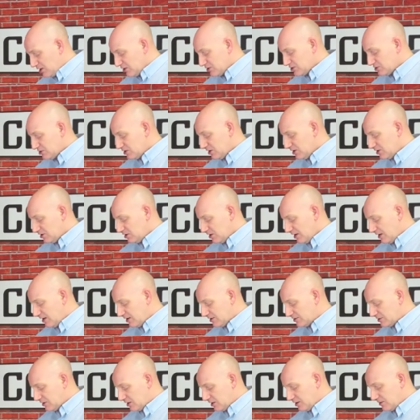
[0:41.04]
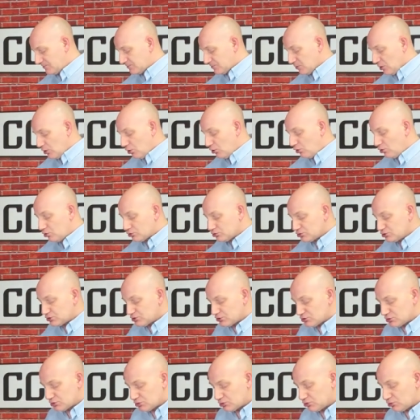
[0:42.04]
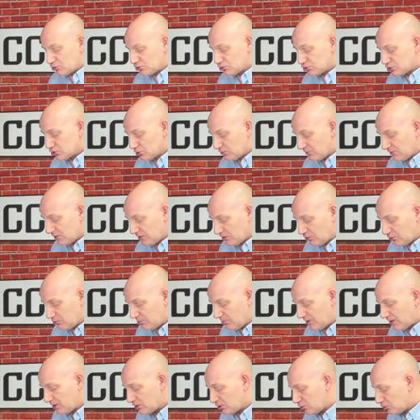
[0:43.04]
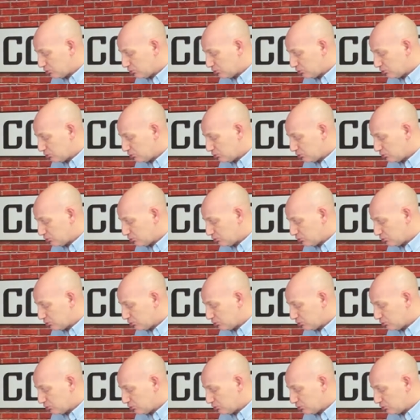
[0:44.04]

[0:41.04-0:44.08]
say you had odds and sods of a little bit of